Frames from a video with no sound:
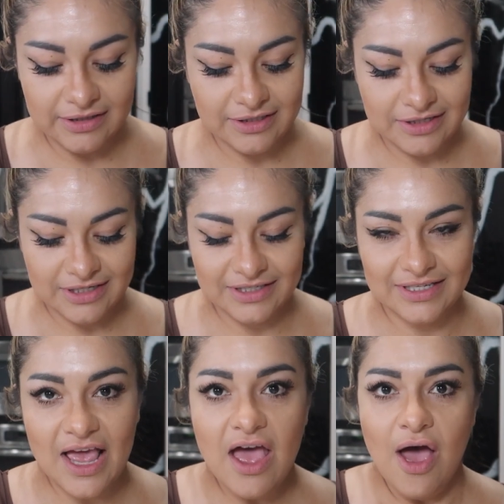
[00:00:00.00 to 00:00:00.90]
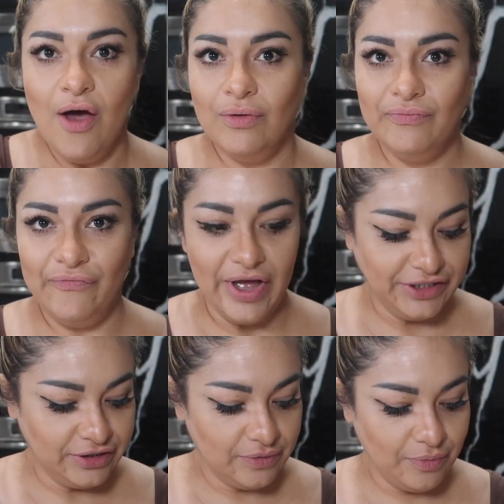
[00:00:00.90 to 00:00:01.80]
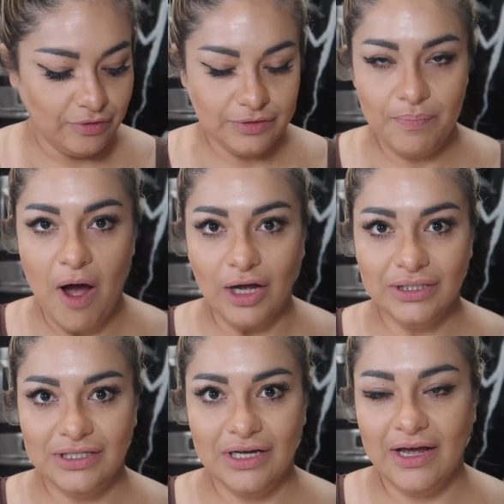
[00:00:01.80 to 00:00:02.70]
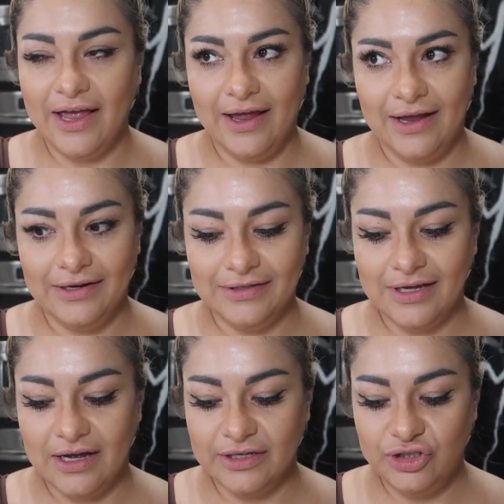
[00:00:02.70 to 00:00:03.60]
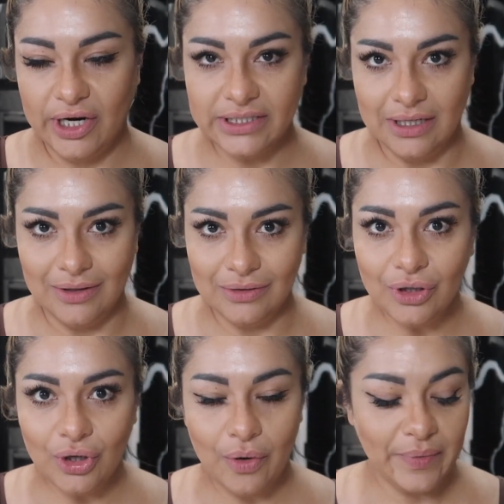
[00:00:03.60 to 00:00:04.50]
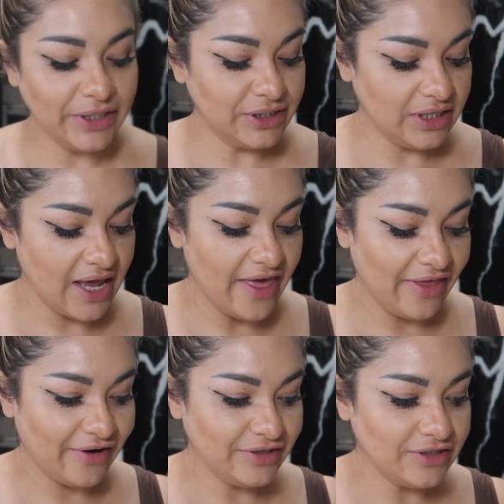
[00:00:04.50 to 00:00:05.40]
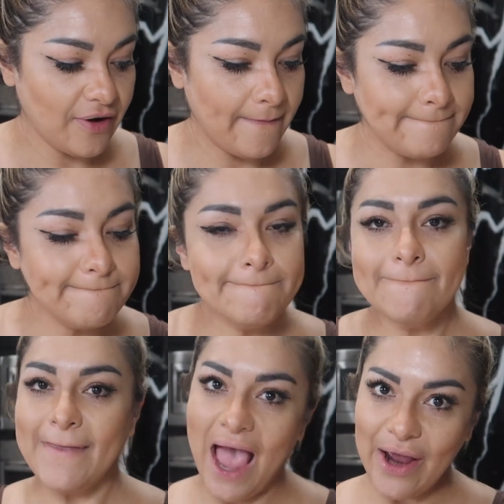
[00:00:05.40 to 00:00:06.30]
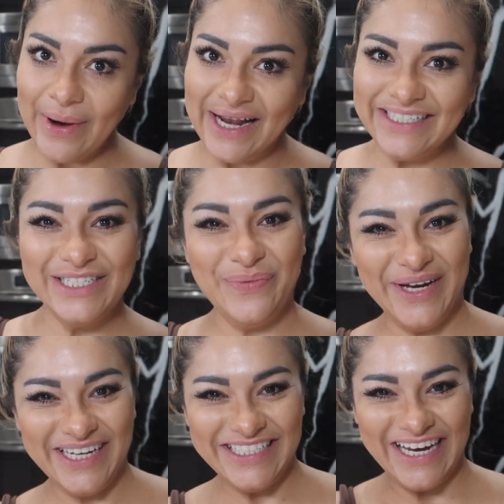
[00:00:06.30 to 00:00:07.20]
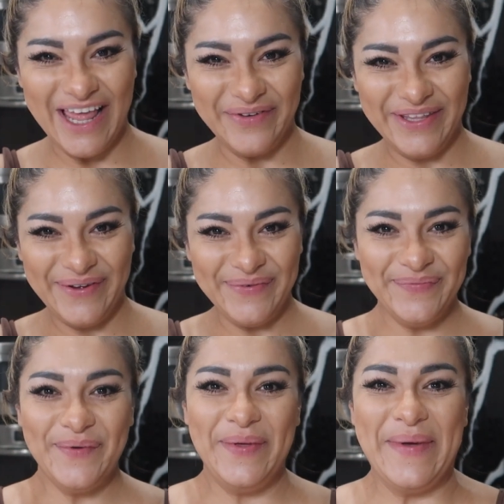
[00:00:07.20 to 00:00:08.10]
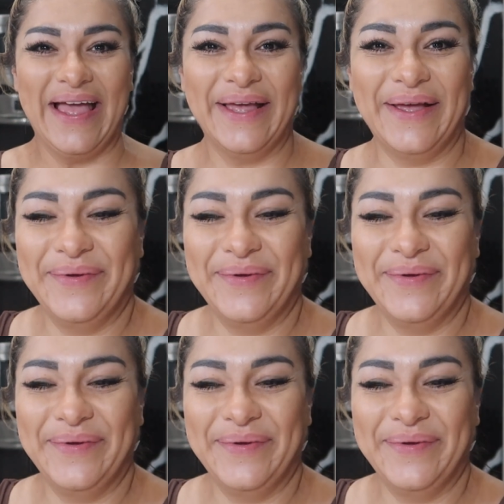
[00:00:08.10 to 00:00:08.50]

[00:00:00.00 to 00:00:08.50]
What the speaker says: It's just vegetables, pasta, and a dressing, you know, mixed together. So all right, just wanted to share that with you. We'll be back.